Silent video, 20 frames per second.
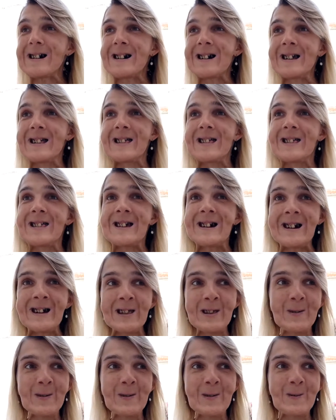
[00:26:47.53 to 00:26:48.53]
And
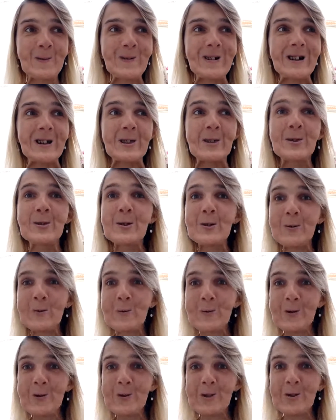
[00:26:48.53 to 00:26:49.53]
that's why those
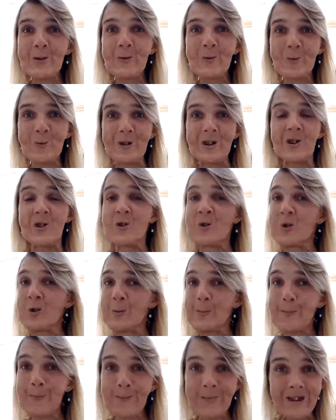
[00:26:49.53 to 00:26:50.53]
who are
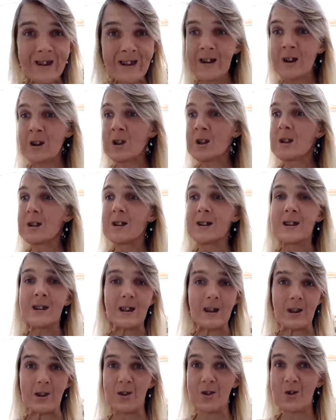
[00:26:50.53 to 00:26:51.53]
competing in
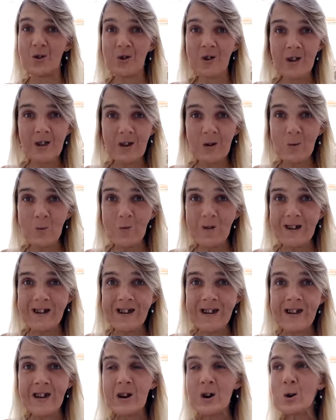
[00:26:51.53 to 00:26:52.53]
a dirty
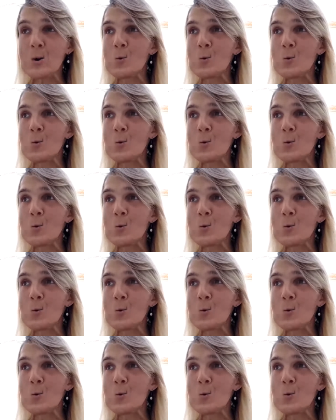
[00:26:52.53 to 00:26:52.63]
way,